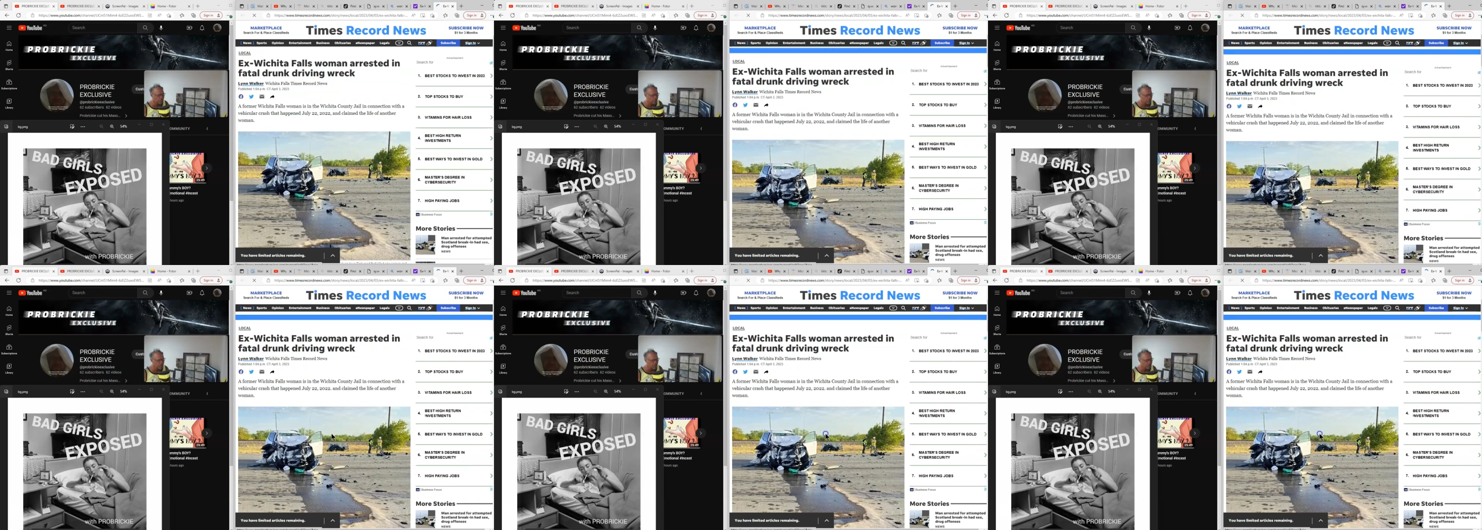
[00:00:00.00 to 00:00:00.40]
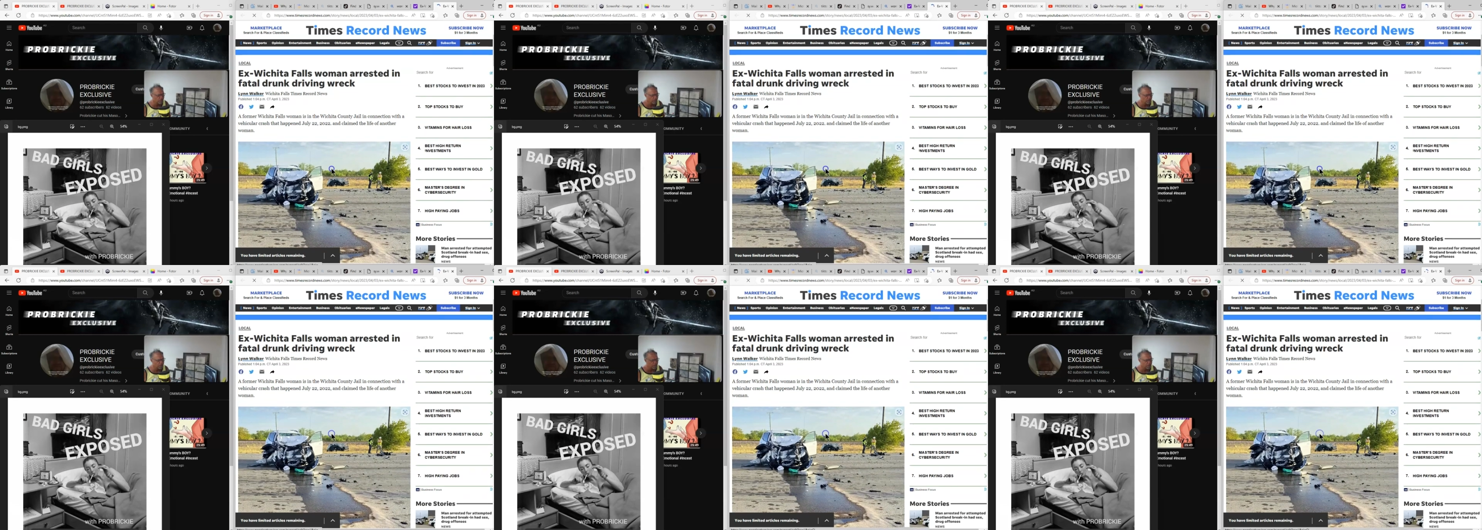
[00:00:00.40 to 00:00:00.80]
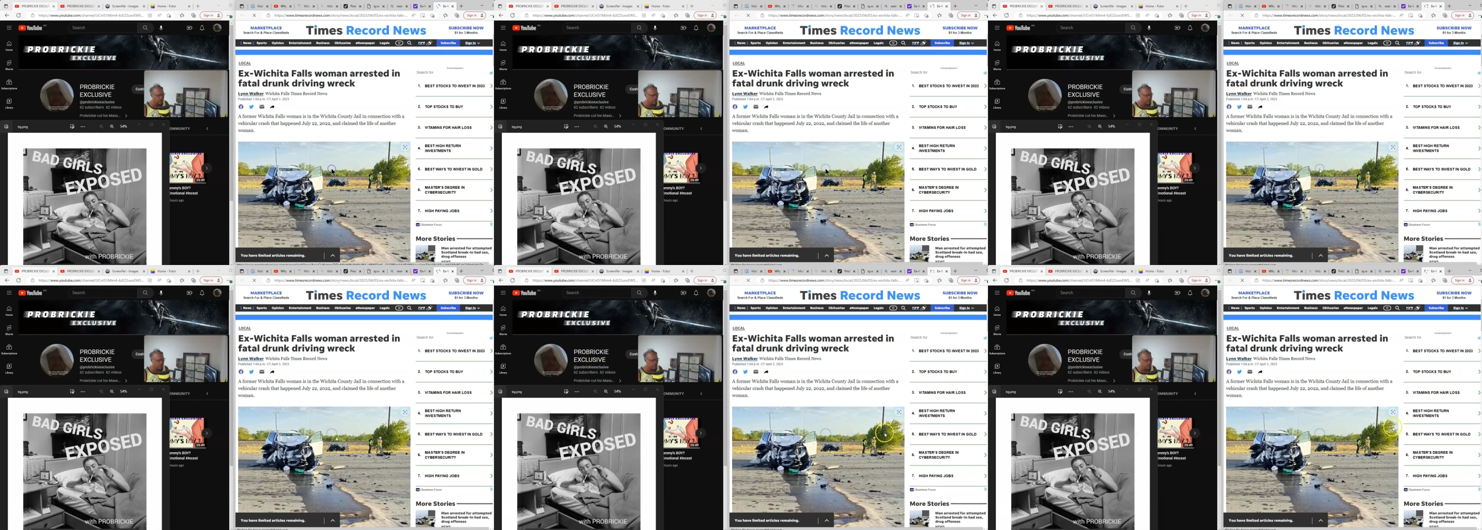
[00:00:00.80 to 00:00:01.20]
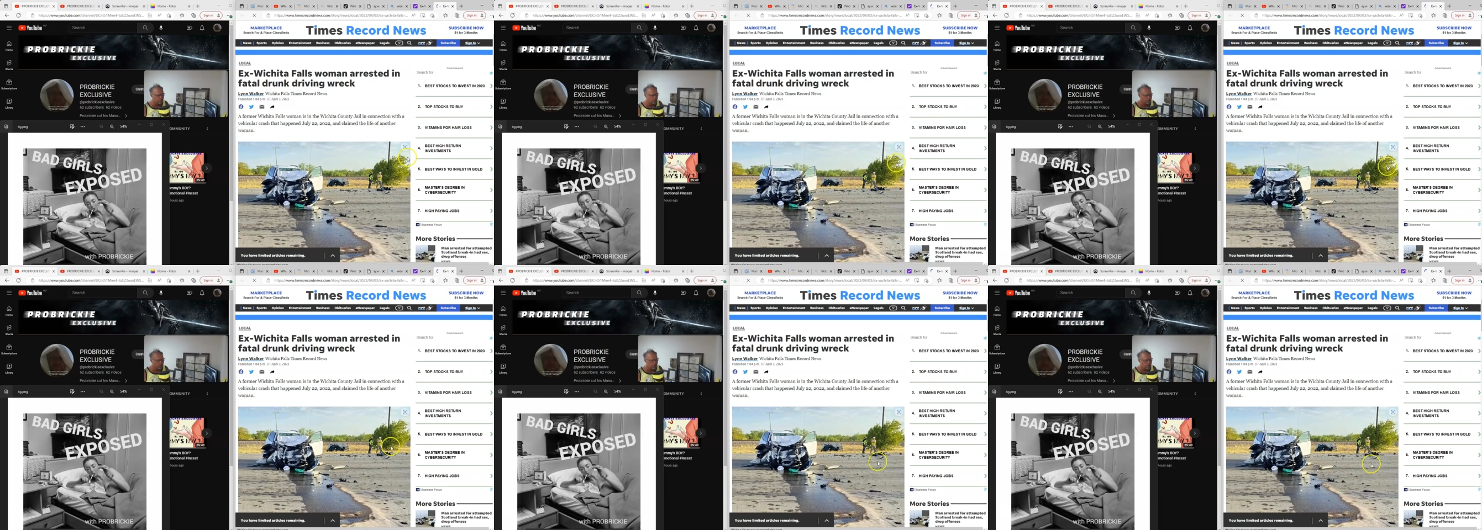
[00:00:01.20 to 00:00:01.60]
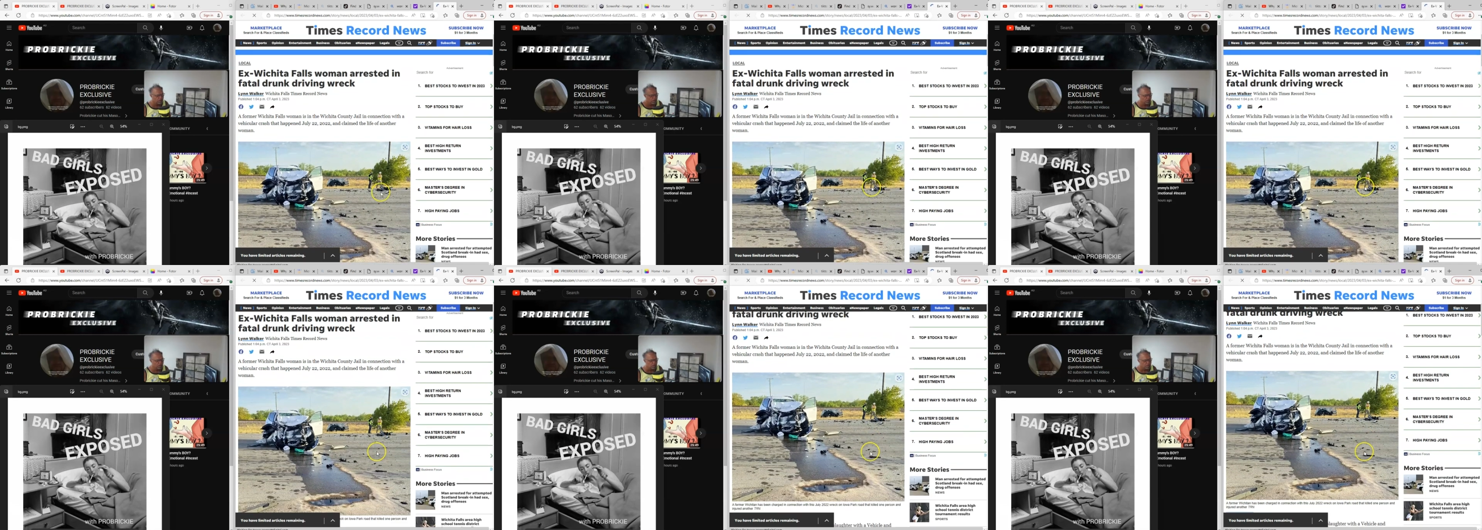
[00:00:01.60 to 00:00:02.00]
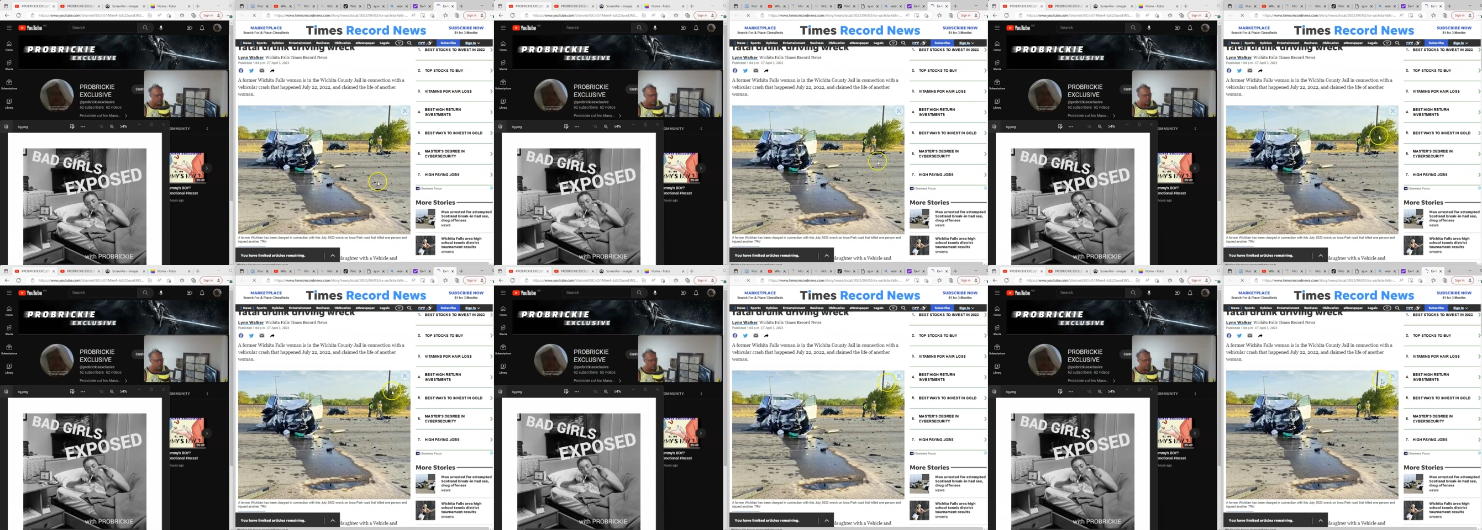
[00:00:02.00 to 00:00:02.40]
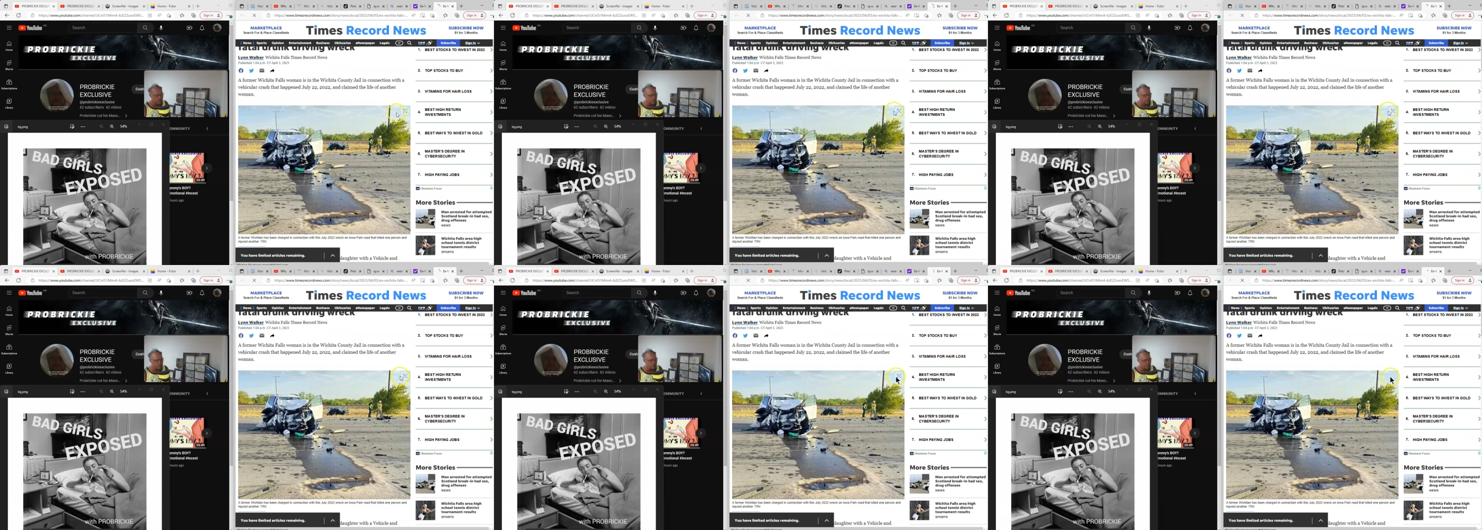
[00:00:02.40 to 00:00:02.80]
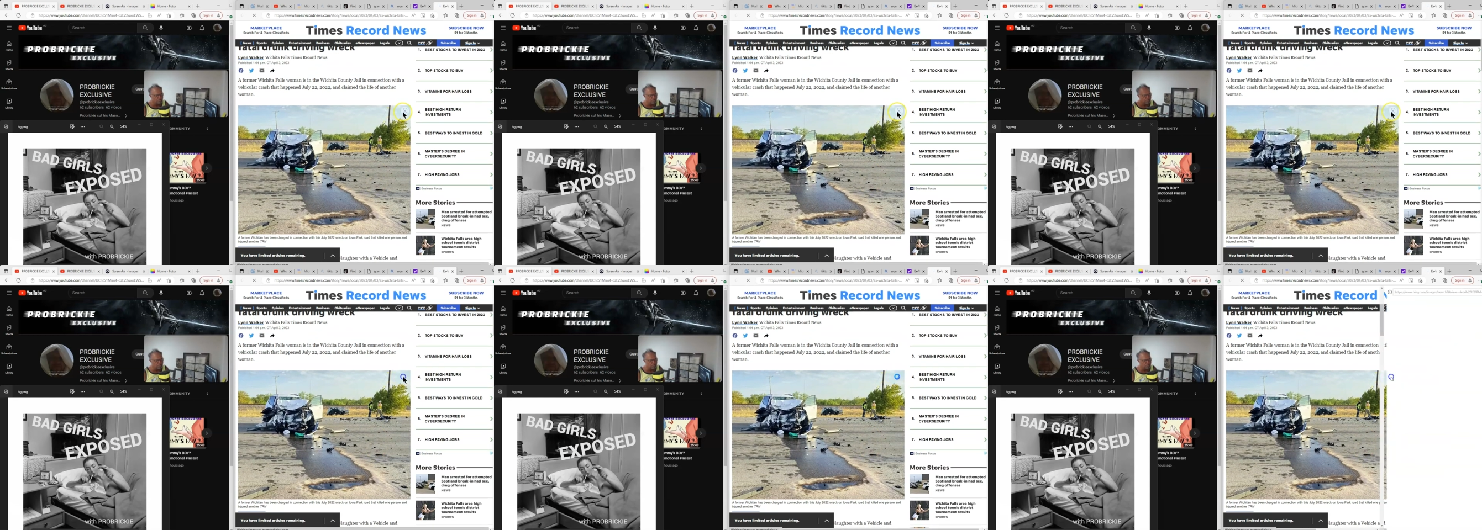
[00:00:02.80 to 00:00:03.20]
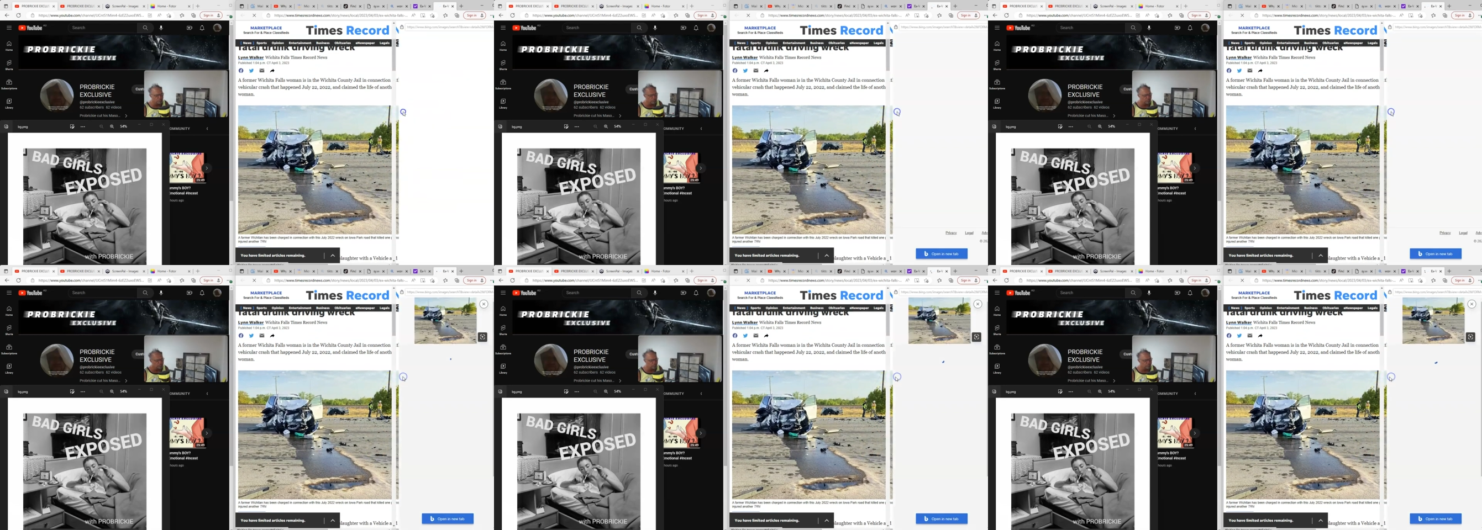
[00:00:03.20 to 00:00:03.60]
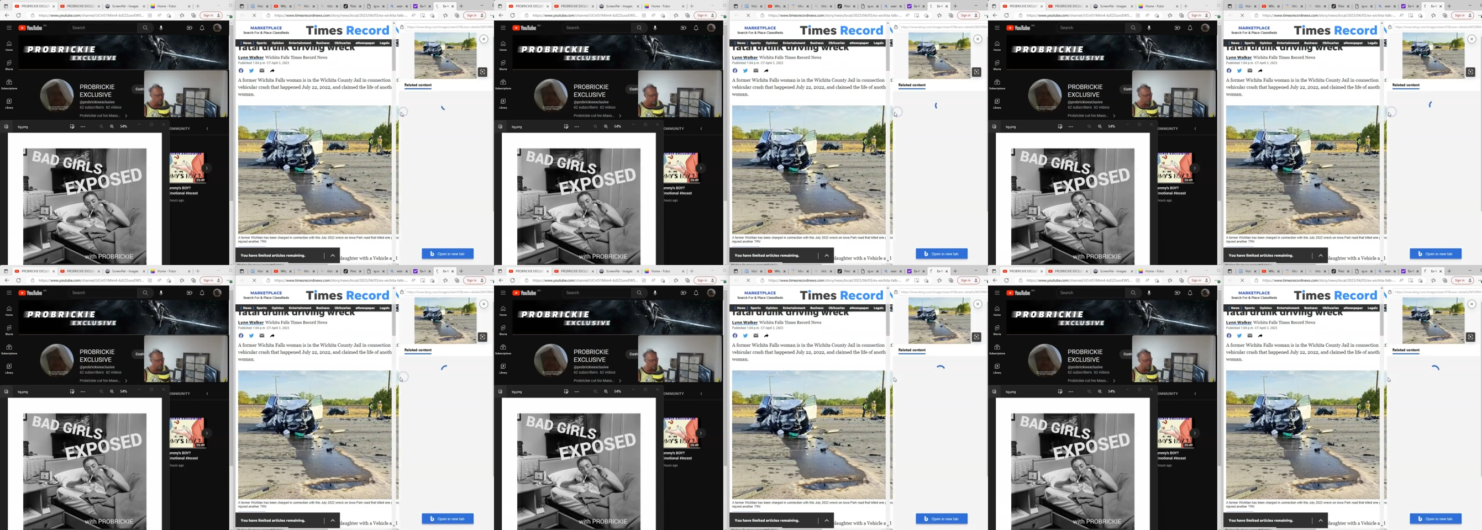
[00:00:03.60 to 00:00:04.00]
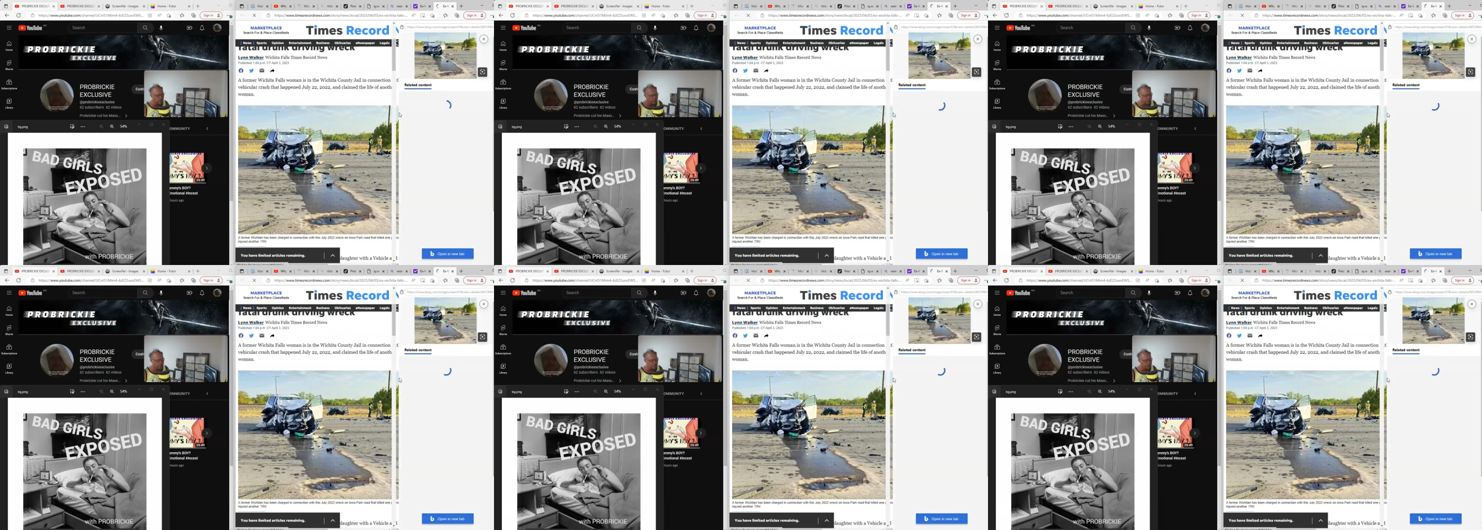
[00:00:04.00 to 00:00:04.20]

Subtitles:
[unreadable: no face in view]